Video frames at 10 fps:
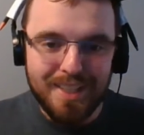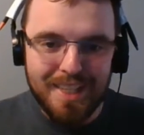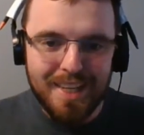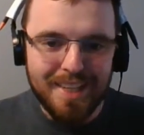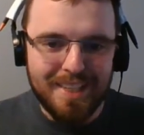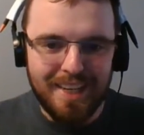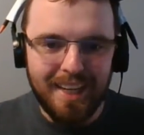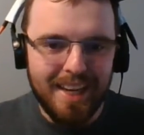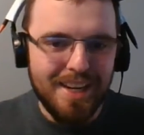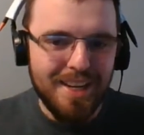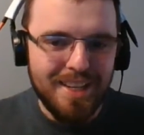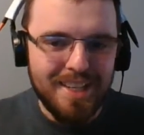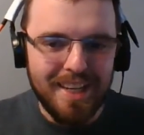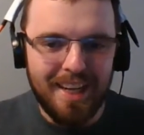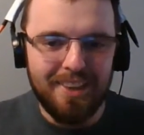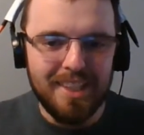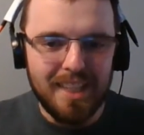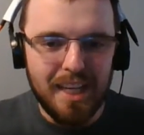teasing and hinting at this,